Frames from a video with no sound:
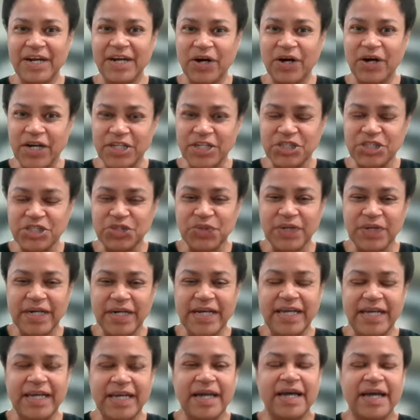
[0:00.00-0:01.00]
than
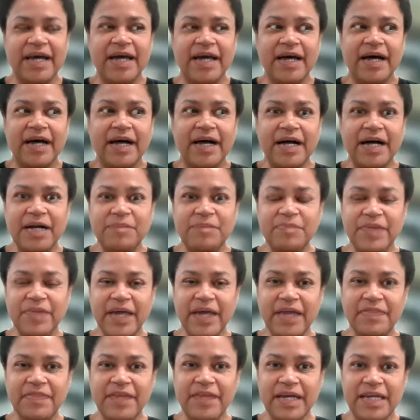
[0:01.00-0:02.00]
auditory.
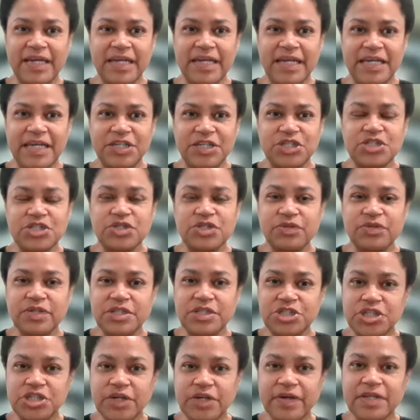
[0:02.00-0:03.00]
And then he just
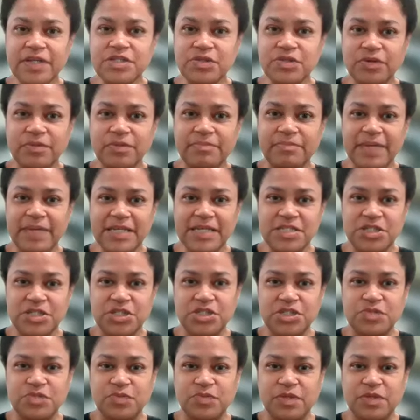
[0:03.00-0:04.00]
started sharing certain
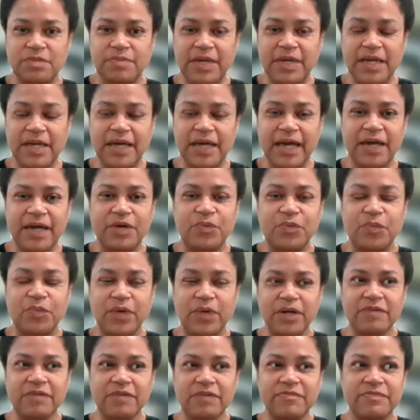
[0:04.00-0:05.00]
messages with me. And
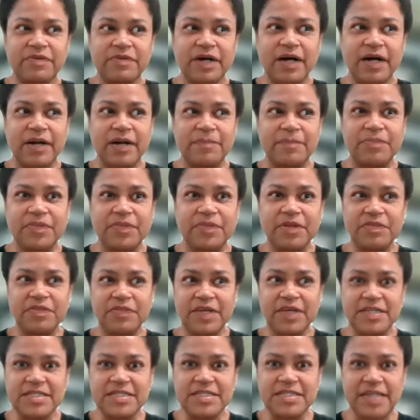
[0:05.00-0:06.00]
one of the
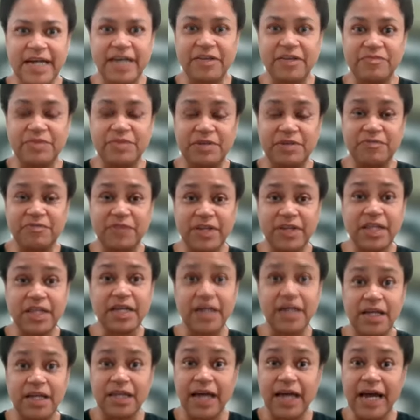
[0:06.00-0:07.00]
things that I had been
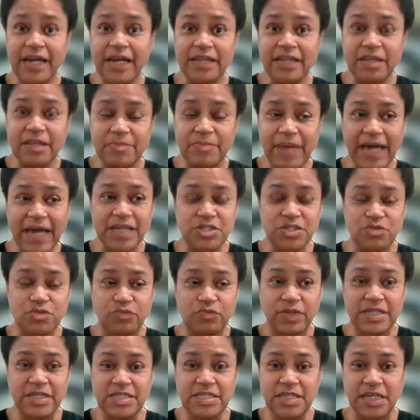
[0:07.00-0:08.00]
feeling a lot in the past
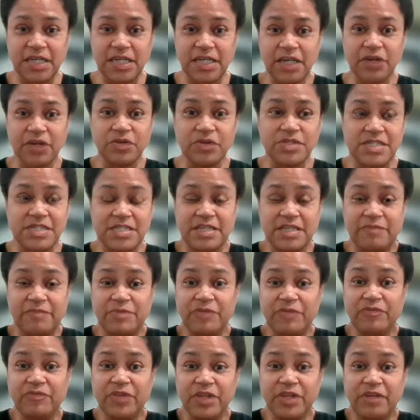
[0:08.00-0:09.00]
recent years is I've
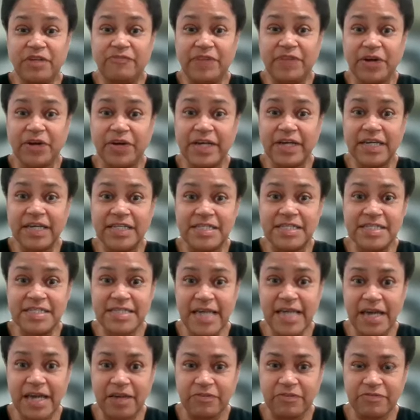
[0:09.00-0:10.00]
been feeling very
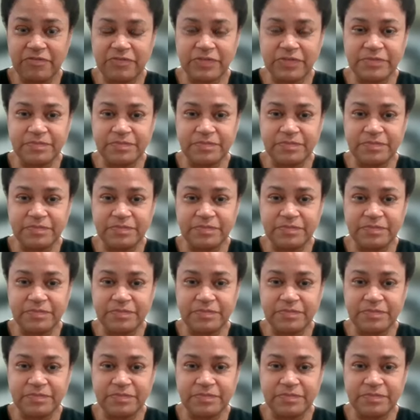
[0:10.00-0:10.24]
unsafe,